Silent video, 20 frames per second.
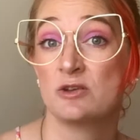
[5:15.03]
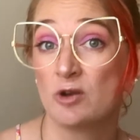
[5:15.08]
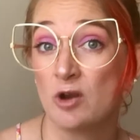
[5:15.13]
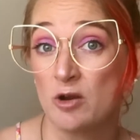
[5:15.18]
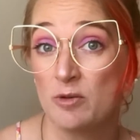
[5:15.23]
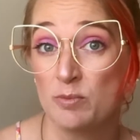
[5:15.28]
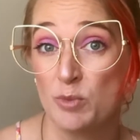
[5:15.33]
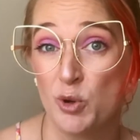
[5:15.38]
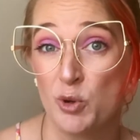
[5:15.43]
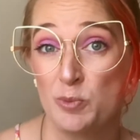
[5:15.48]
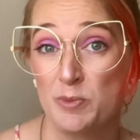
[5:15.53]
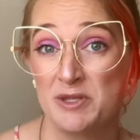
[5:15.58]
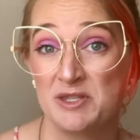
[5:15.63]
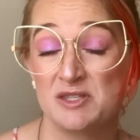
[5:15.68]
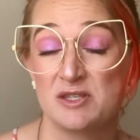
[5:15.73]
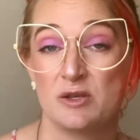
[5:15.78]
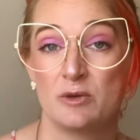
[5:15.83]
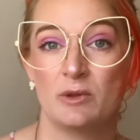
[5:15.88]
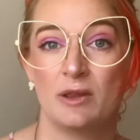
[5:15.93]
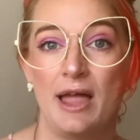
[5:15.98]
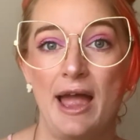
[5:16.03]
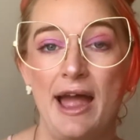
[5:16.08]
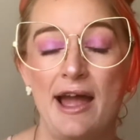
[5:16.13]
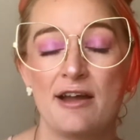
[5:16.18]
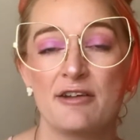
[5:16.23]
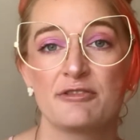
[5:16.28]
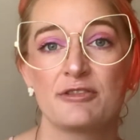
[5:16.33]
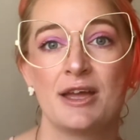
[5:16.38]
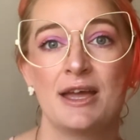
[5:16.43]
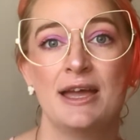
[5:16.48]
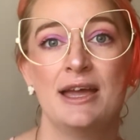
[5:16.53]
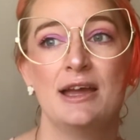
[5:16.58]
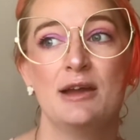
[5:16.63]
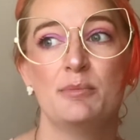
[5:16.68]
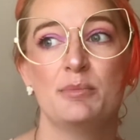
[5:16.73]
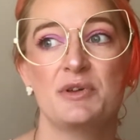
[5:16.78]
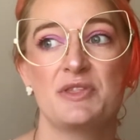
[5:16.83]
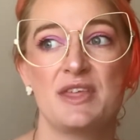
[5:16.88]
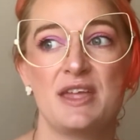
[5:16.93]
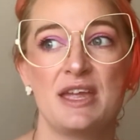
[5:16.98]
are moments you laugh,
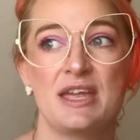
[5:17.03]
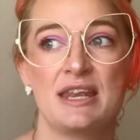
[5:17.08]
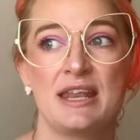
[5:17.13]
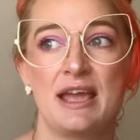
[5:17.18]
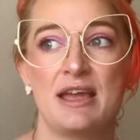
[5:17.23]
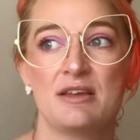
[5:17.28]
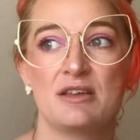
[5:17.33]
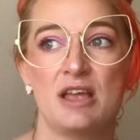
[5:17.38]
but then